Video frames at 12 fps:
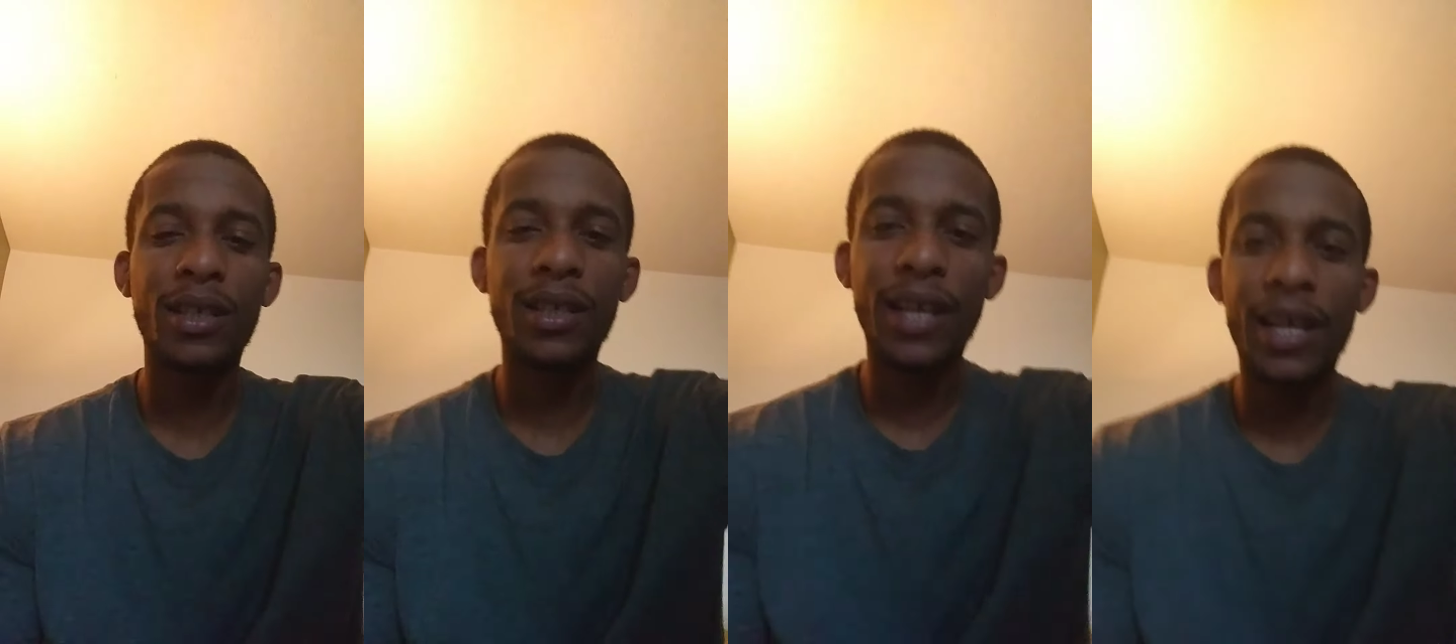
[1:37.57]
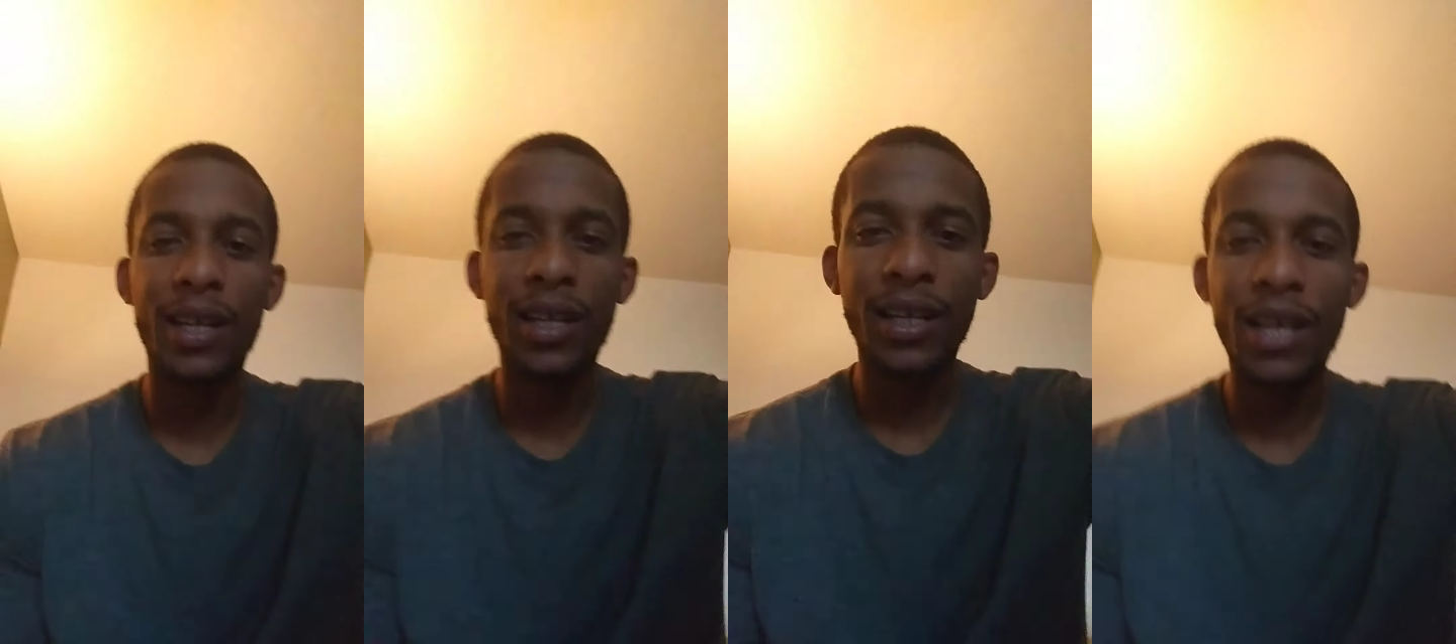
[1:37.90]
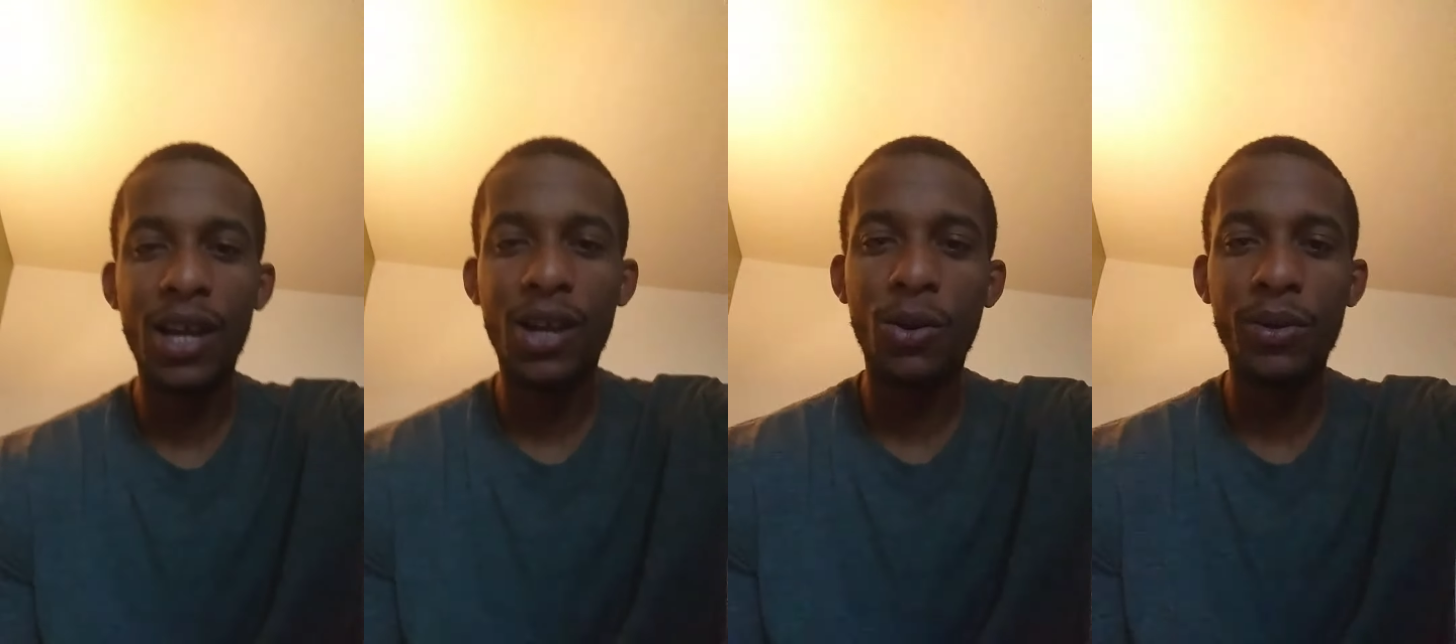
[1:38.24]
he had a, he
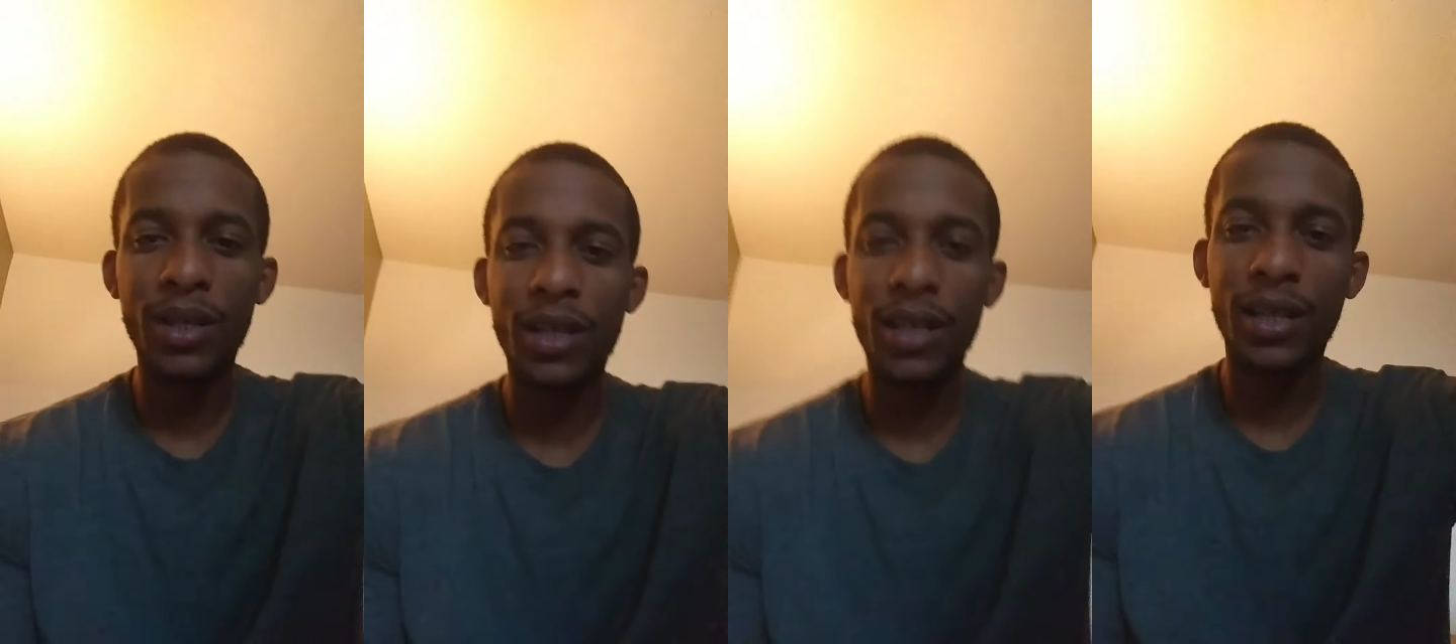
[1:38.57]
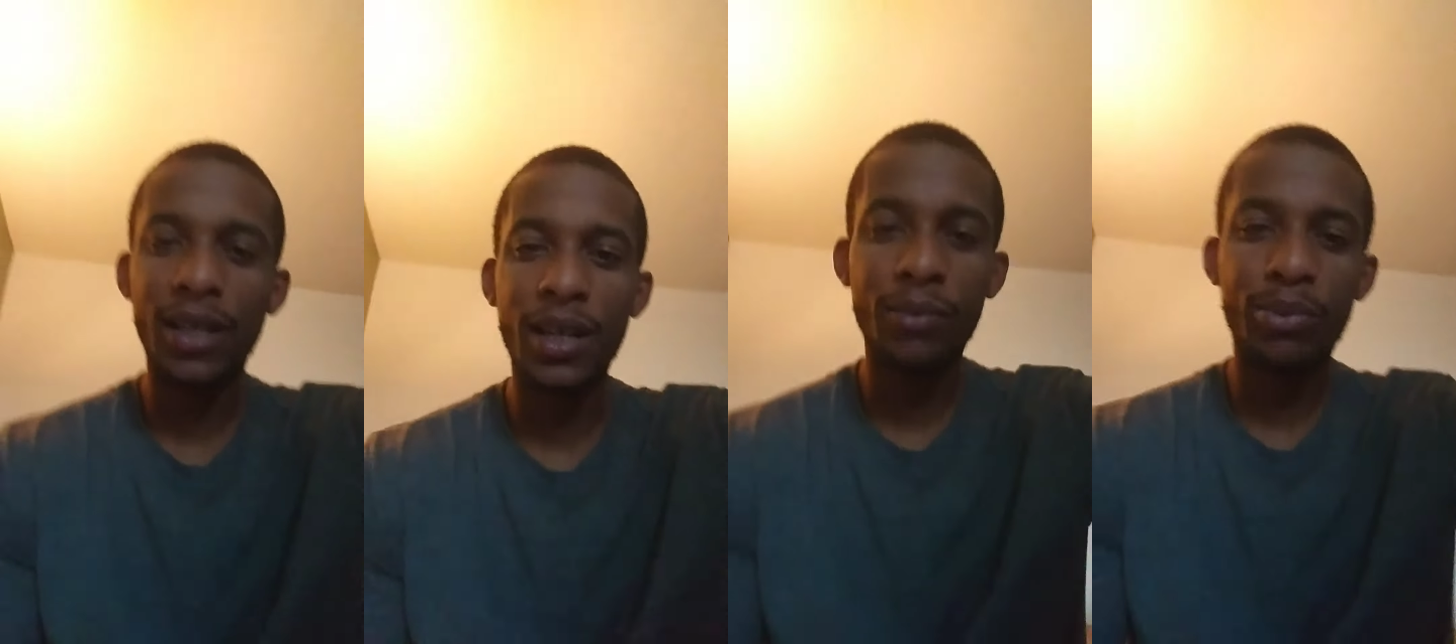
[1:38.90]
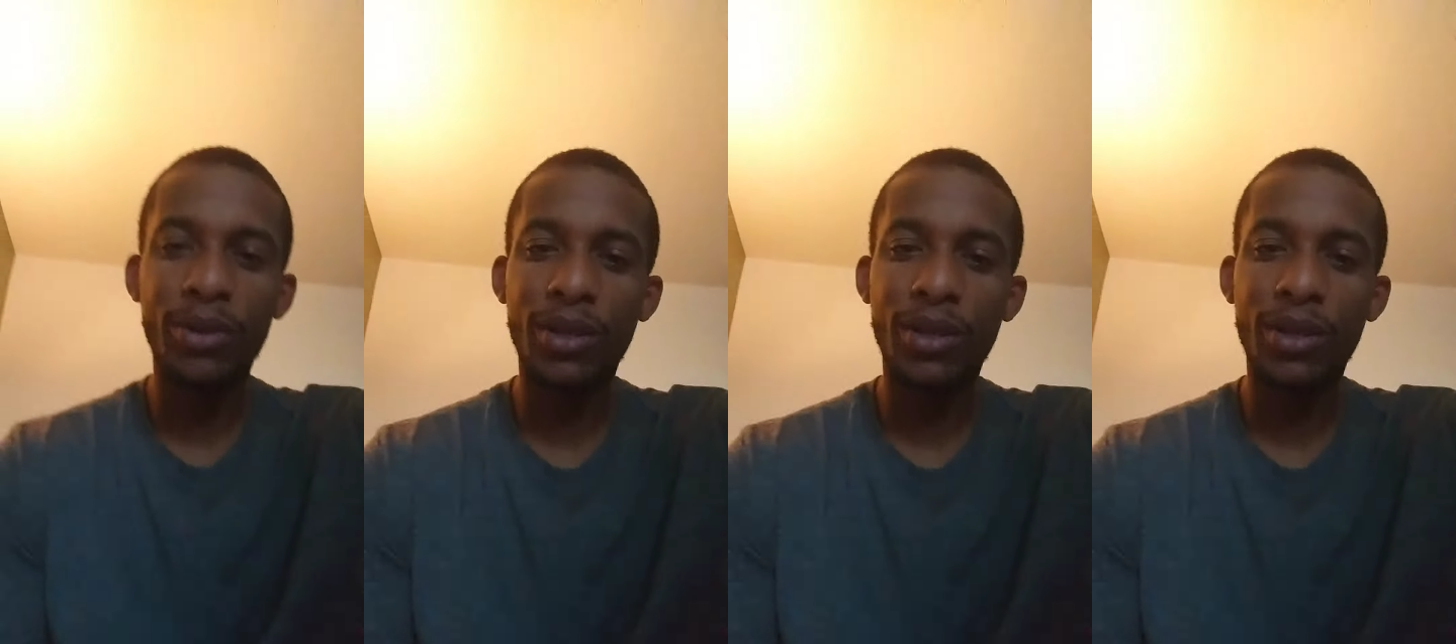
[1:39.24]
got caught with a gun at the airport.